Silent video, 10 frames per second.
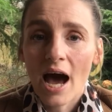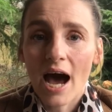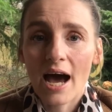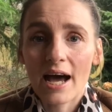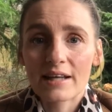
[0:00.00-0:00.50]

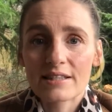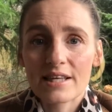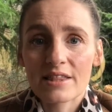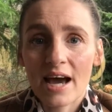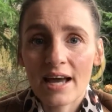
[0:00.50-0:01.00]

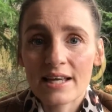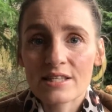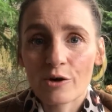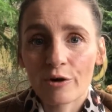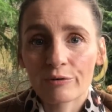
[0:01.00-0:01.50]
and that
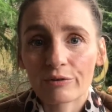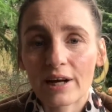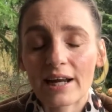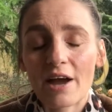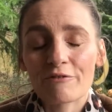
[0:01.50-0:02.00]
is
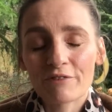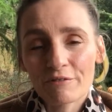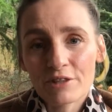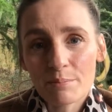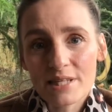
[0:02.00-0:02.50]
offering
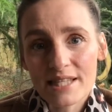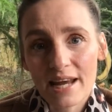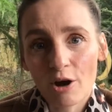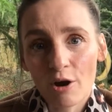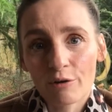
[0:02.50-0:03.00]

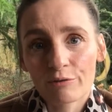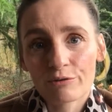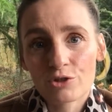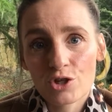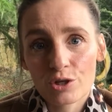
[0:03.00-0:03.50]
50% off
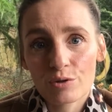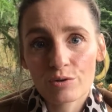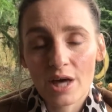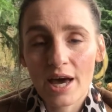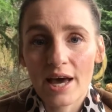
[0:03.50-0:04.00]
to
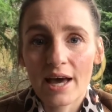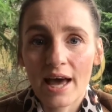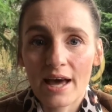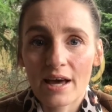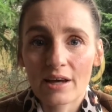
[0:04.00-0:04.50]
their
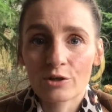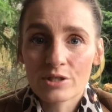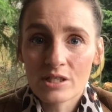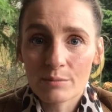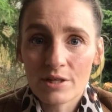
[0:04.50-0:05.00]

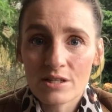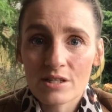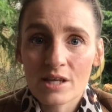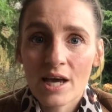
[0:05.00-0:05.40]
customers